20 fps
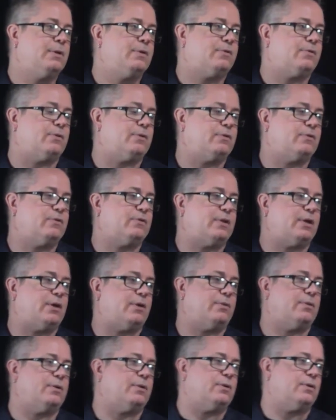So this is
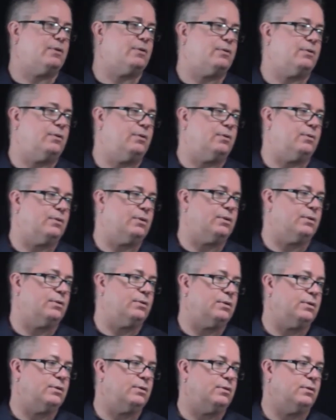now
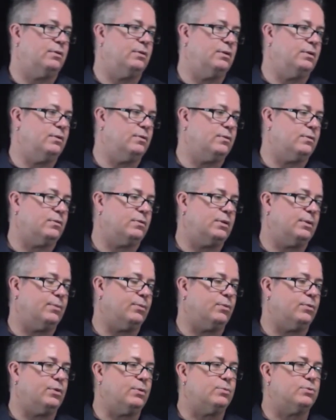these
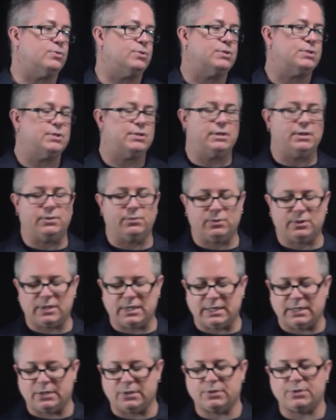typical numbers you see
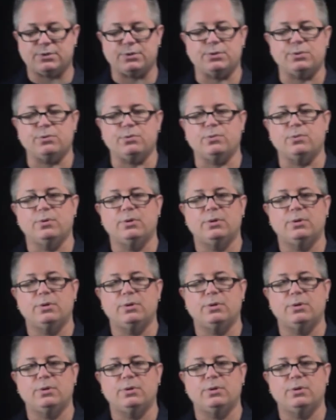related to